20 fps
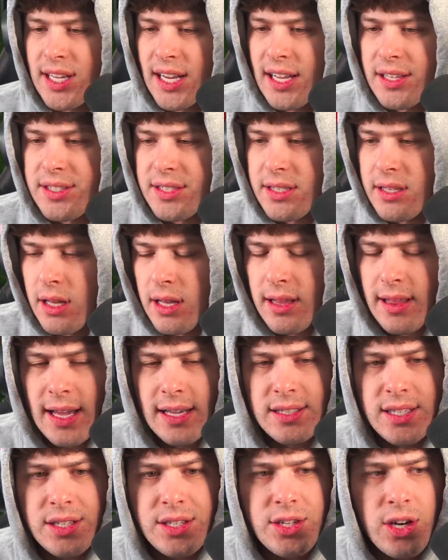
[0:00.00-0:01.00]
was like a
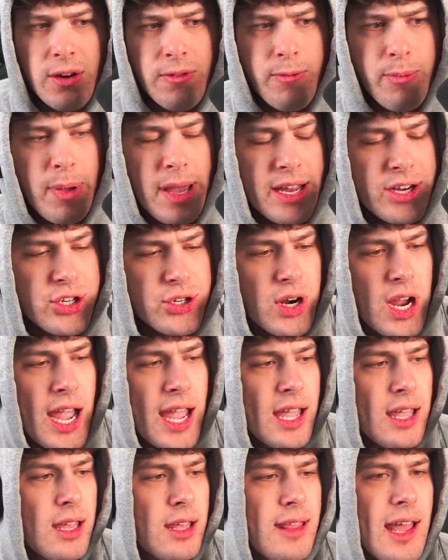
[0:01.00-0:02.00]
turf pitch,
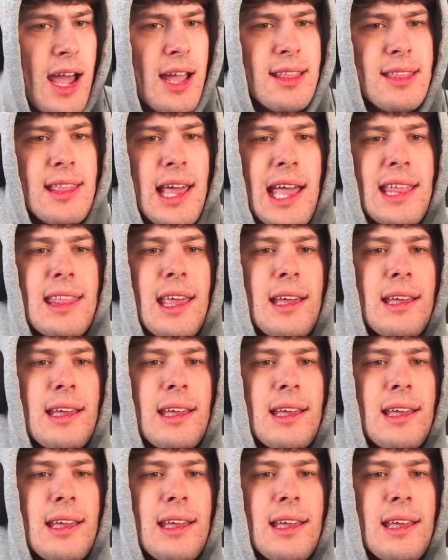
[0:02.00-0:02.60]
right? What